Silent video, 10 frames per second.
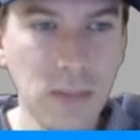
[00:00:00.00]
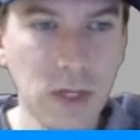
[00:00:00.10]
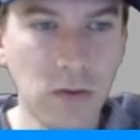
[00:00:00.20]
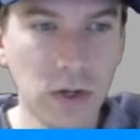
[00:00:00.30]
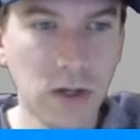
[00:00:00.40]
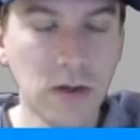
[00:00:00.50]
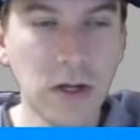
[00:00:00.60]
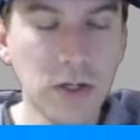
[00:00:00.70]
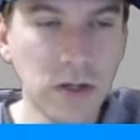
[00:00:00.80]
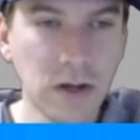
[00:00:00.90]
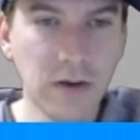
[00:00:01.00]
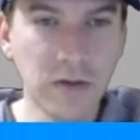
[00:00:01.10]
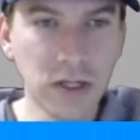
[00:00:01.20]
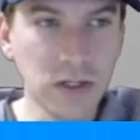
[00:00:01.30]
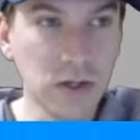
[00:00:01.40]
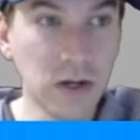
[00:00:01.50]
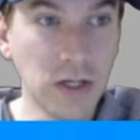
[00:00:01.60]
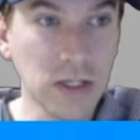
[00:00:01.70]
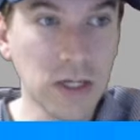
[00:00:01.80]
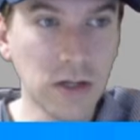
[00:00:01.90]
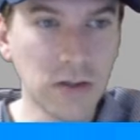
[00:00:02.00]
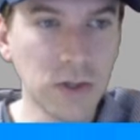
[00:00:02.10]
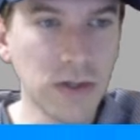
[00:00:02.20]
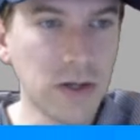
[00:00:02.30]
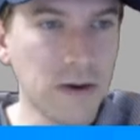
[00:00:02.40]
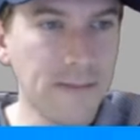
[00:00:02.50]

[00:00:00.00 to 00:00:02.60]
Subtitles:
There we go. Now I shouldn't have any extraneous colors in there.